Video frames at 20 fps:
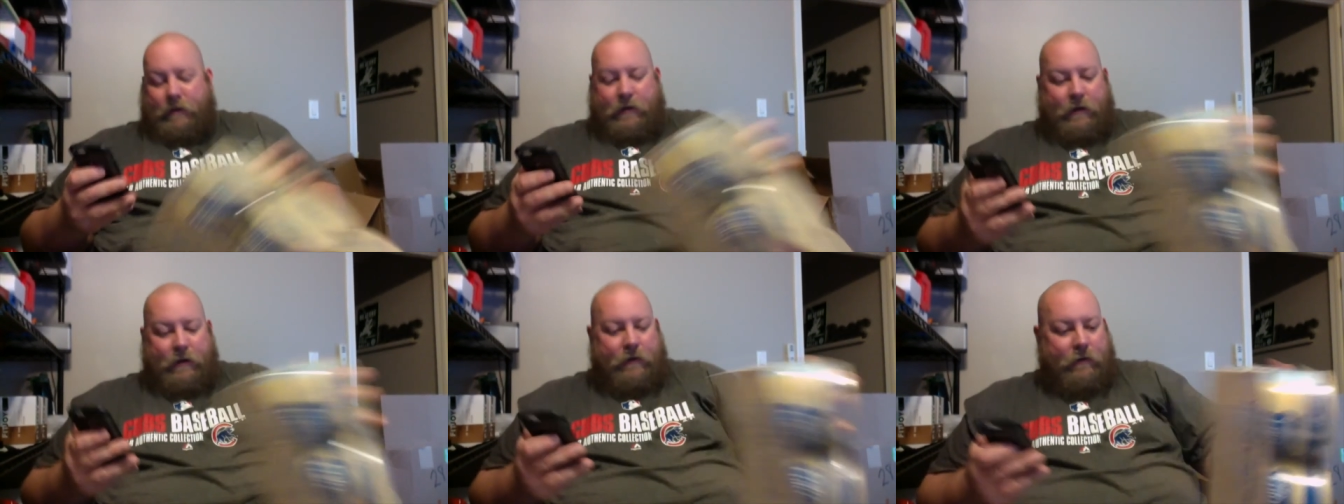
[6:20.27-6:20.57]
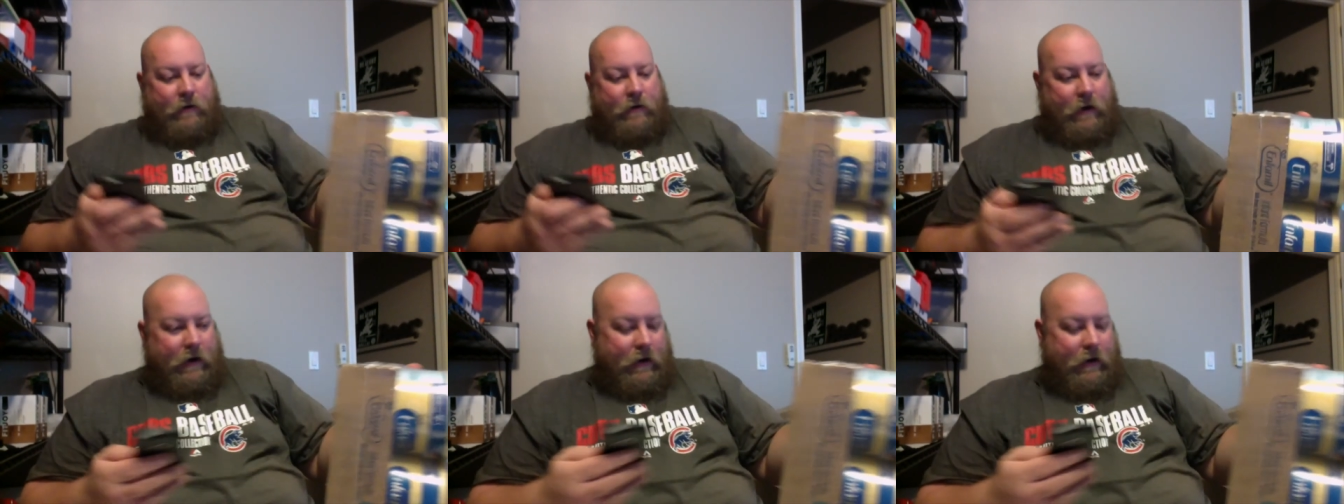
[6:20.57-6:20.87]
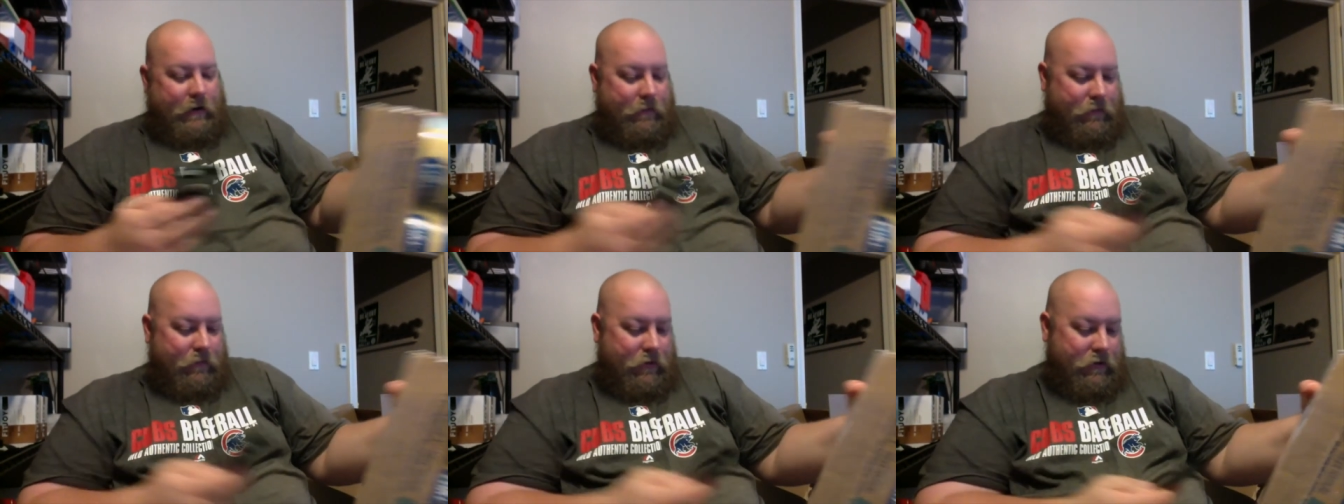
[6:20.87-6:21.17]
laser
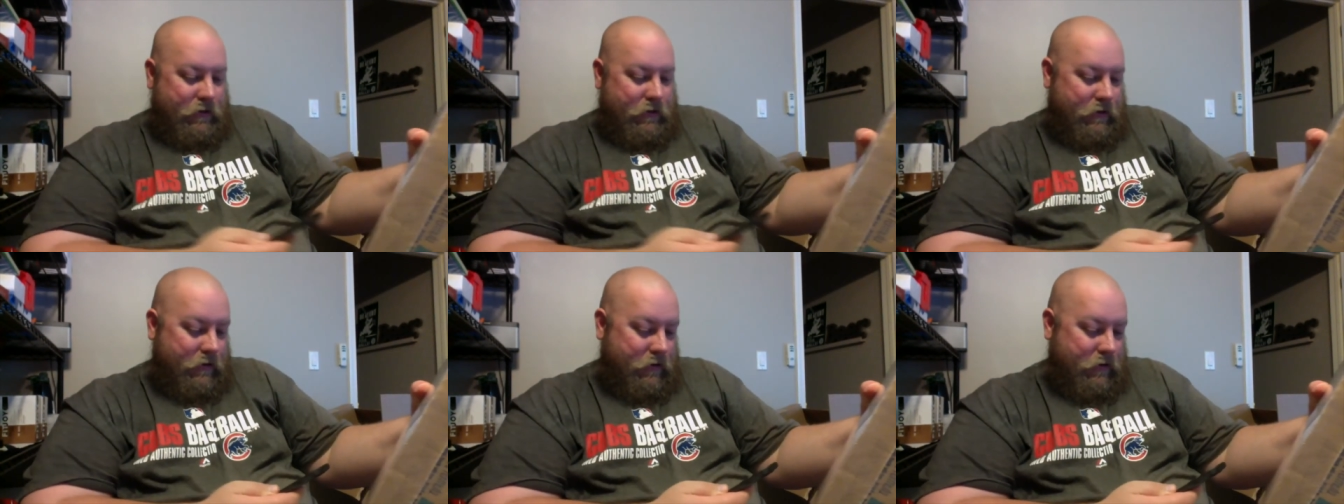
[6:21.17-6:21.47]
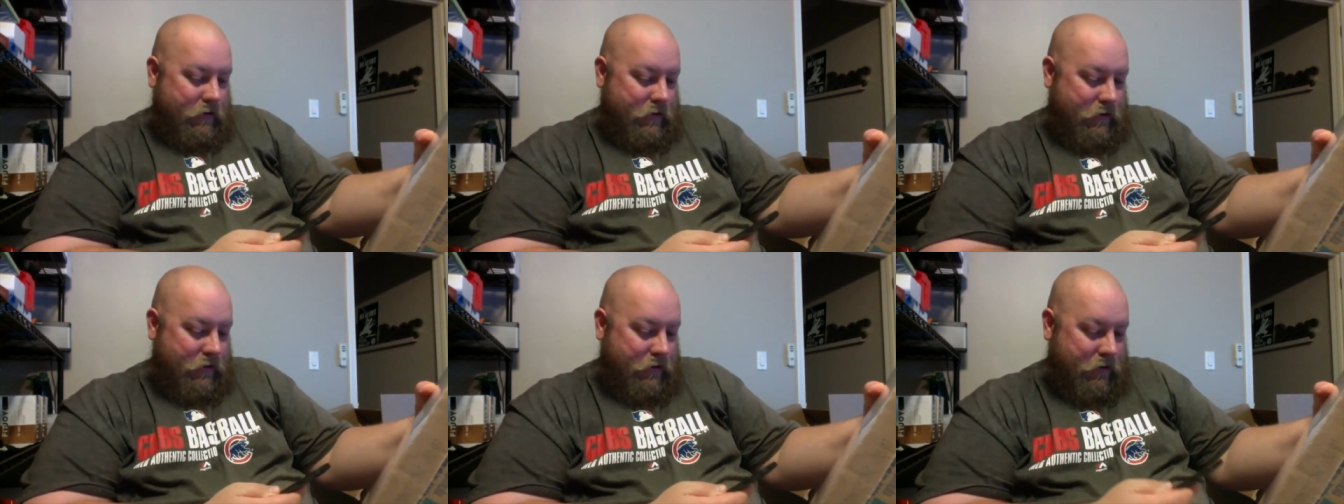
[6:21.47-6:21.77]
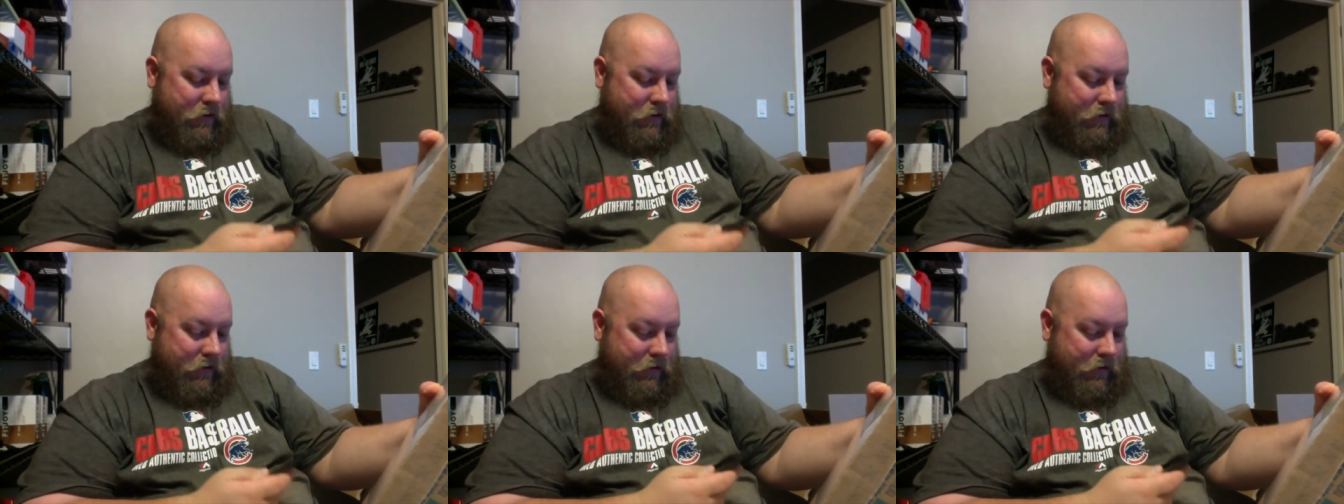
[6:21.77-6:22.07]
app,
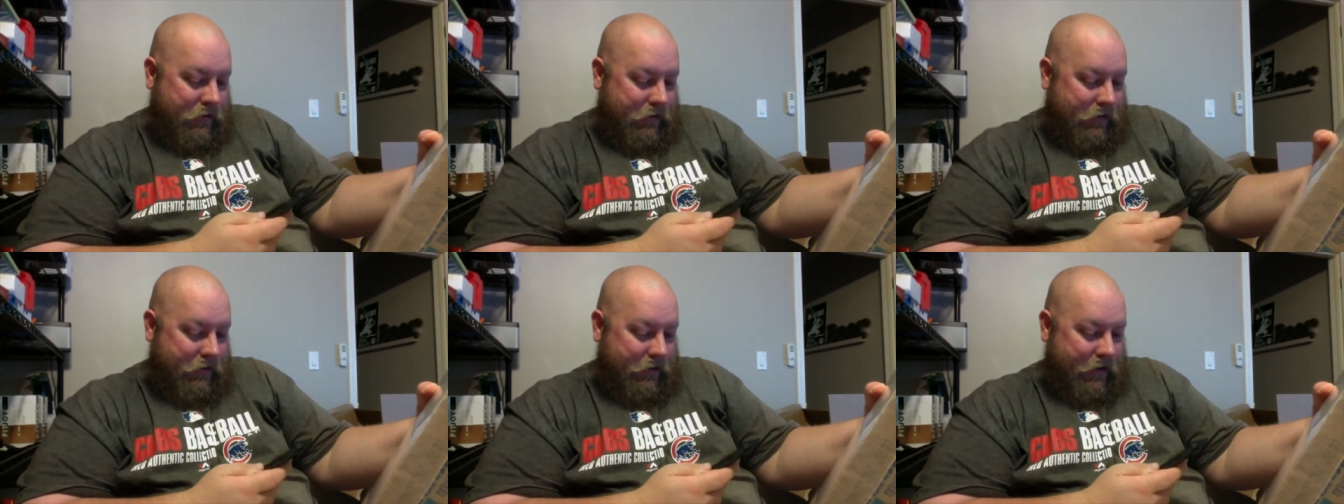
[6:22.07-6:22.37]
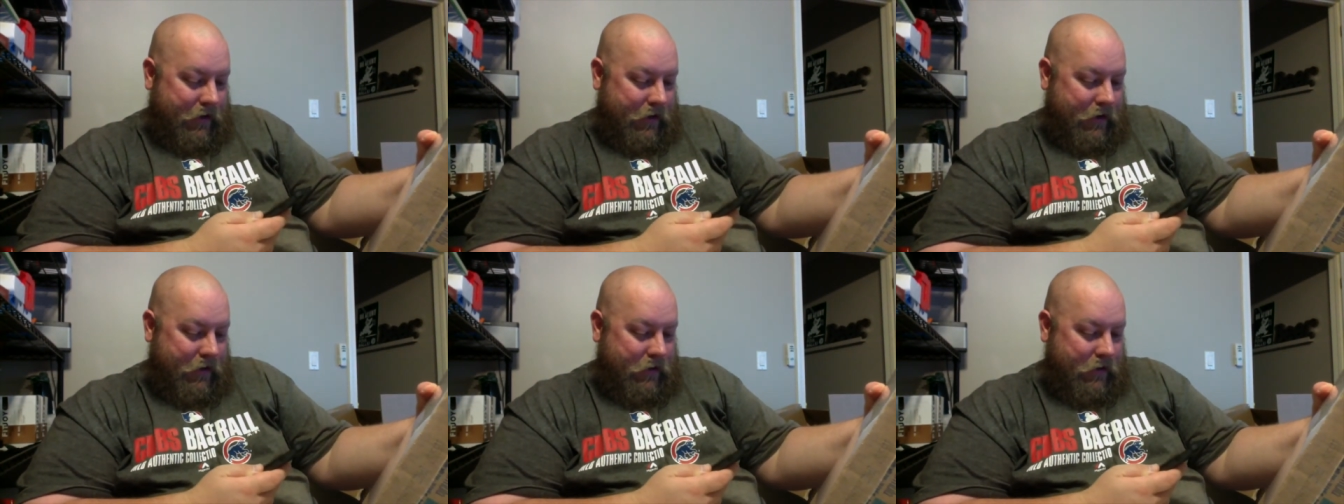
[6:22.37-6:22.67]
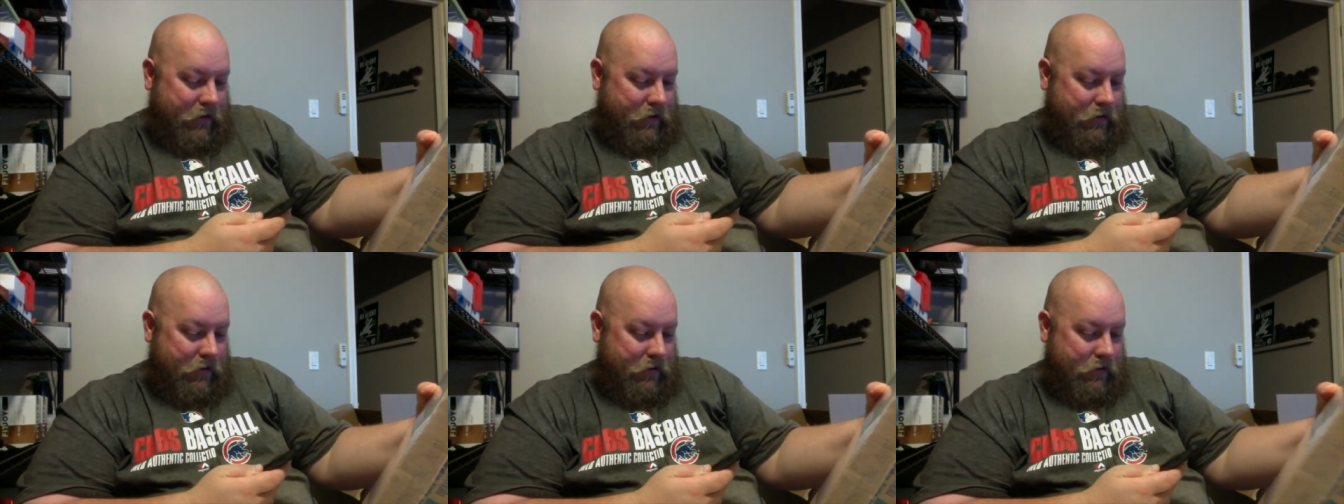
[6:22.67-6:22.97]
scan
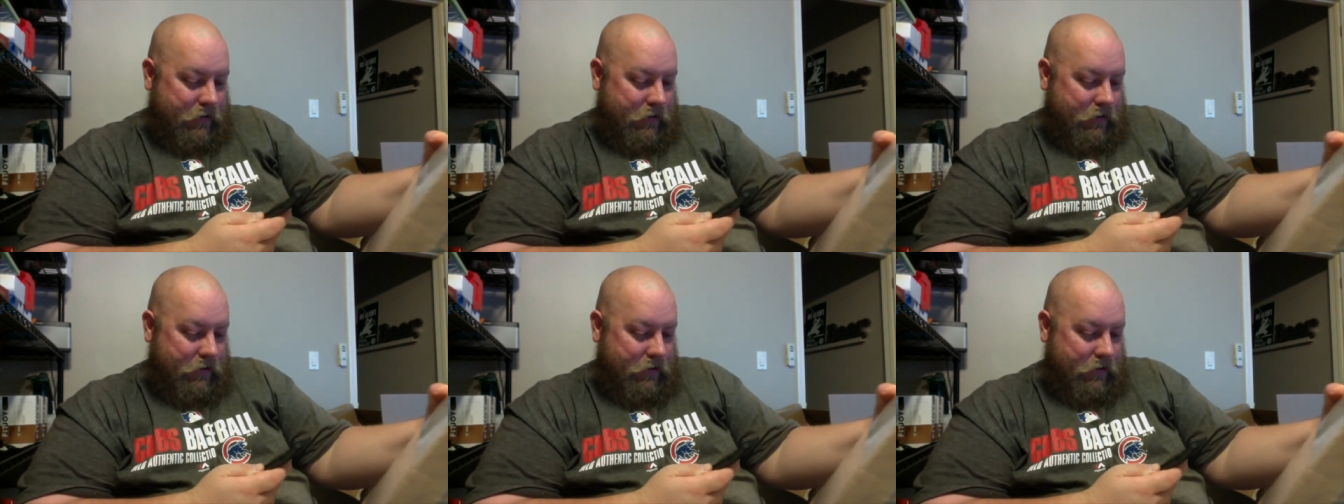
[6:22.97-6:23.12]
it.